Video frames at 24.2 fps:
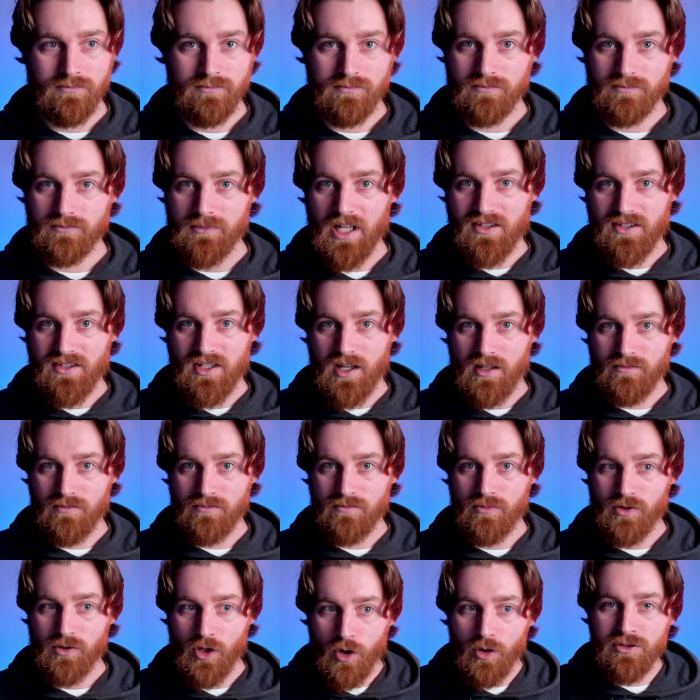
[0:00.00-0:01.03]
That's it.
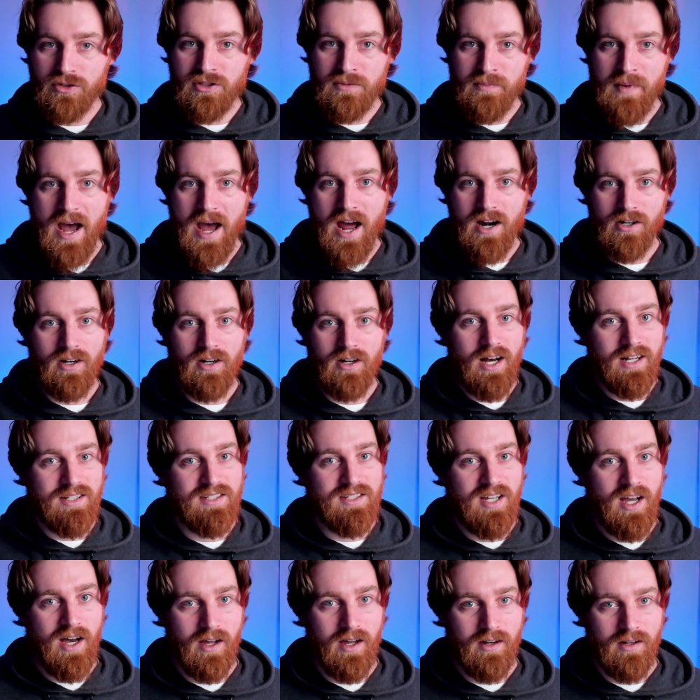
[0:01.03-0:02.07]
Those matter a
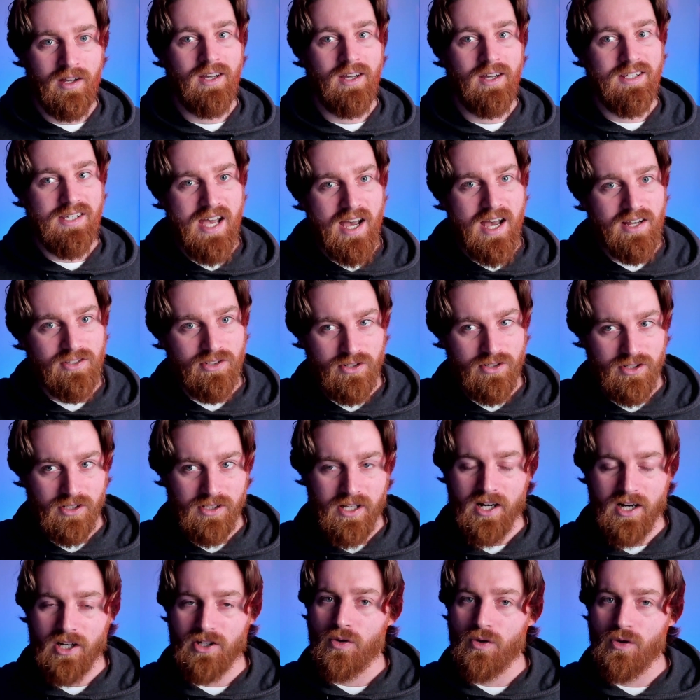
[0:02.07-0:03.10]
ton. Yes, there's a
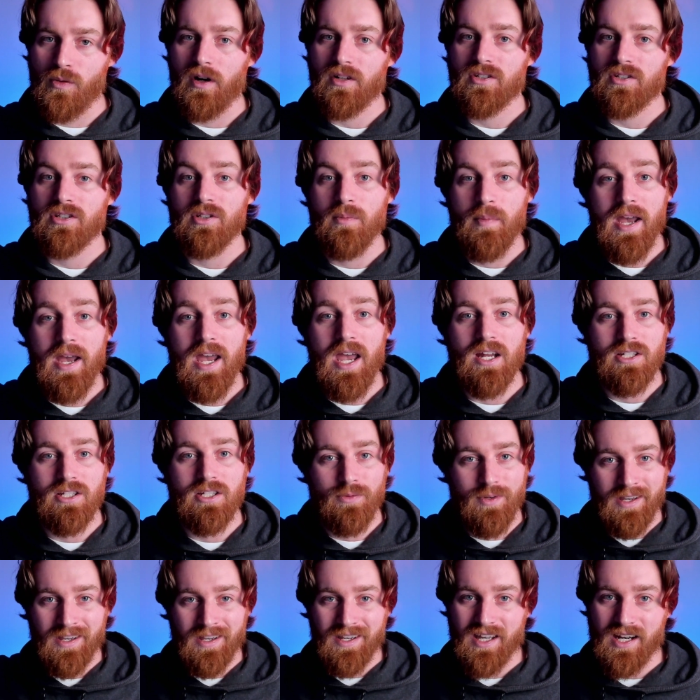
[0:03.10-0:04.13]
lot of nuance on the page that
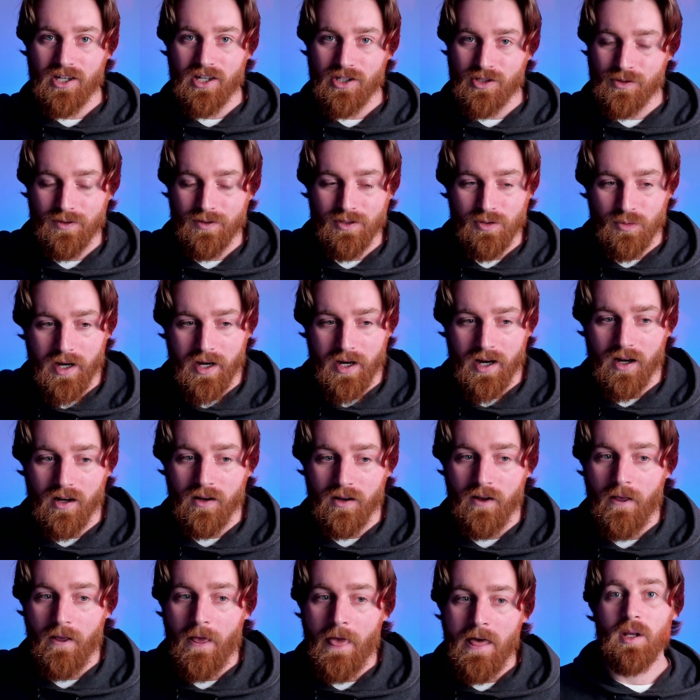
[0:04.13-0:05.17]
we can get into as
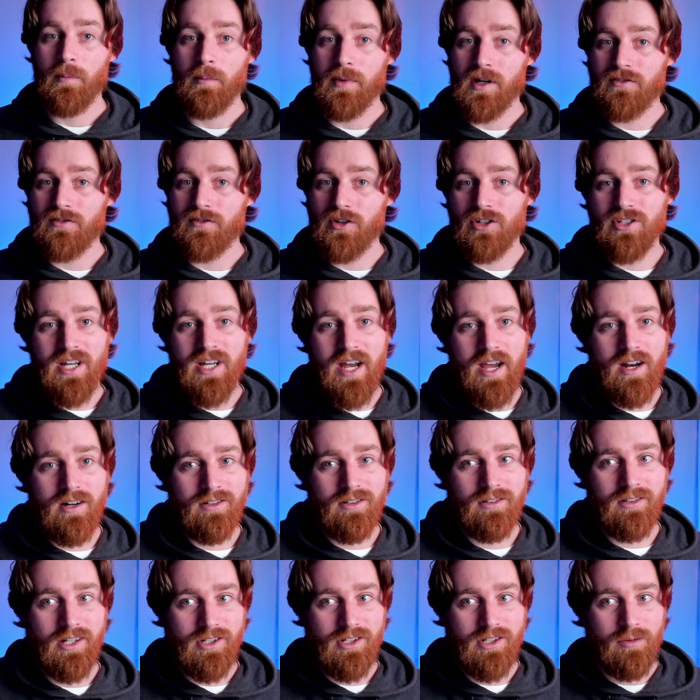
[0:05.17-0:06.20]
well, but if your
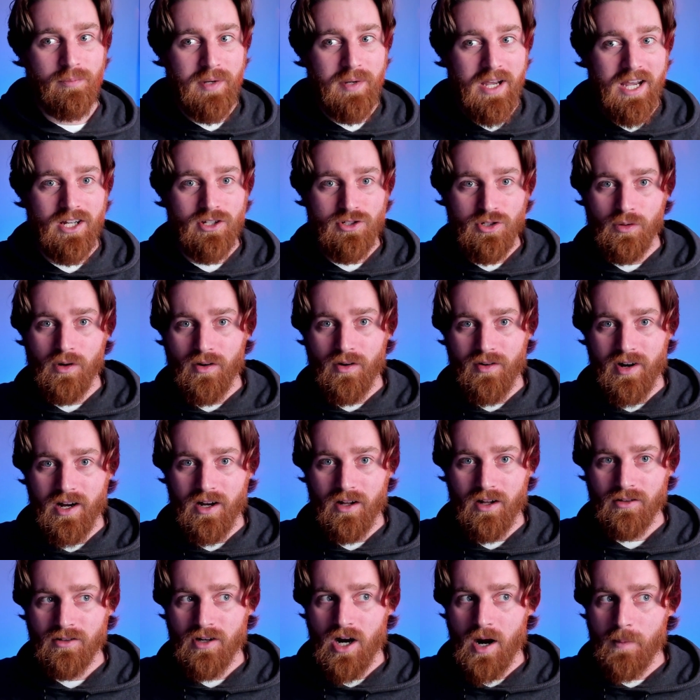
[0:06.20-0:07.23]
title and your page
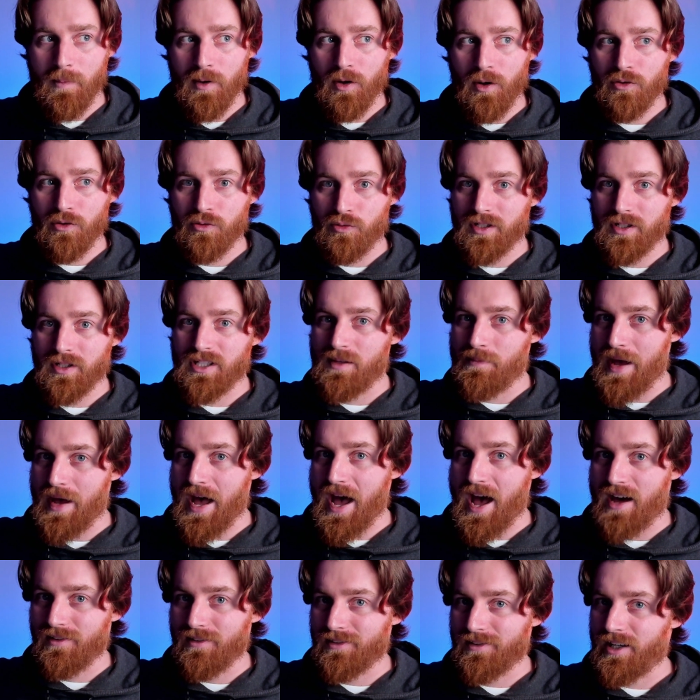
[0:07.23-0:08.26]
URL are both really
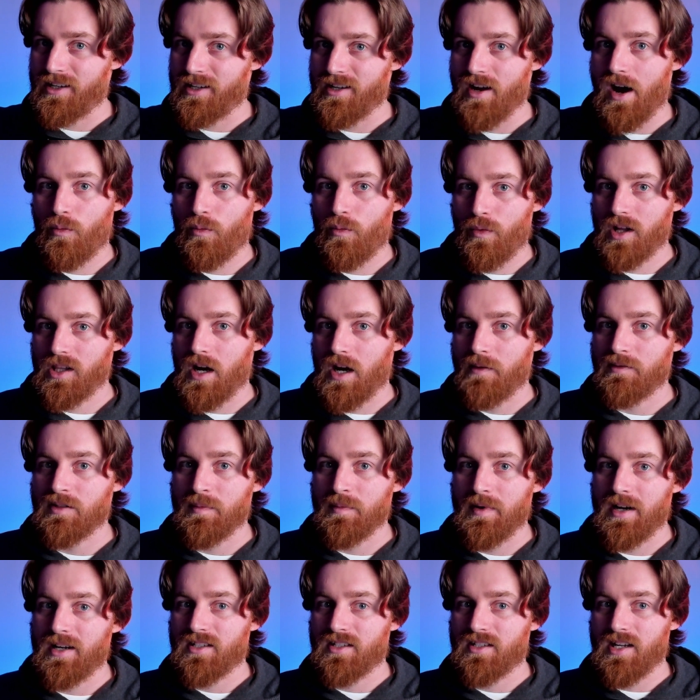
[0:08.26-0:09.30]
bad and not well
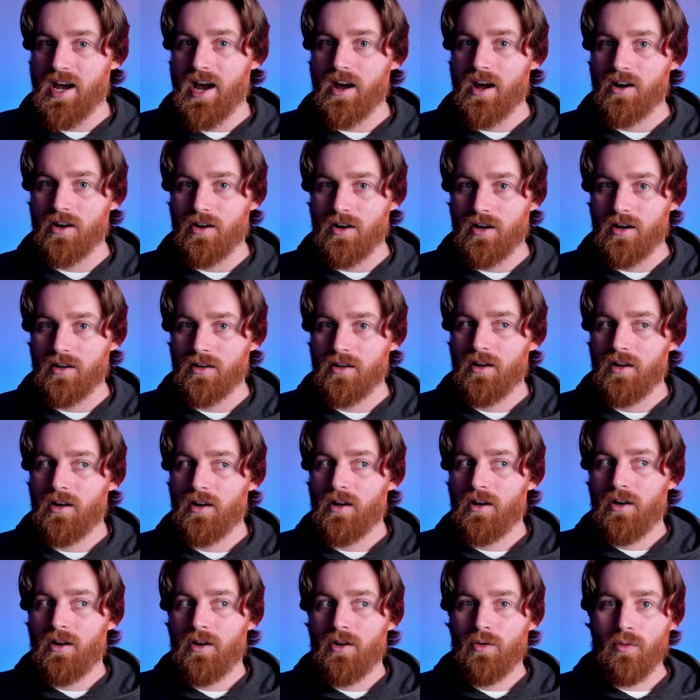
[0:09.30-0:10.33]
optimized at all,
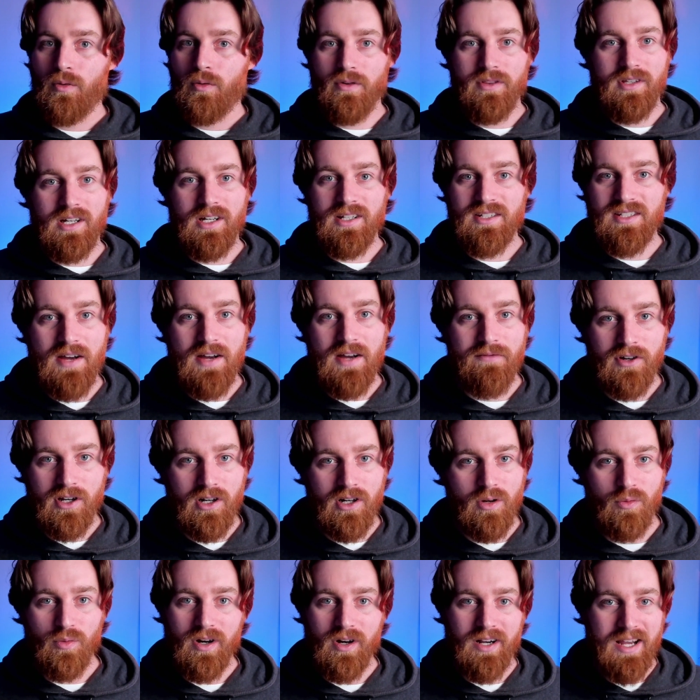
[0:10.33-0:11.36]
well, then it's never going to work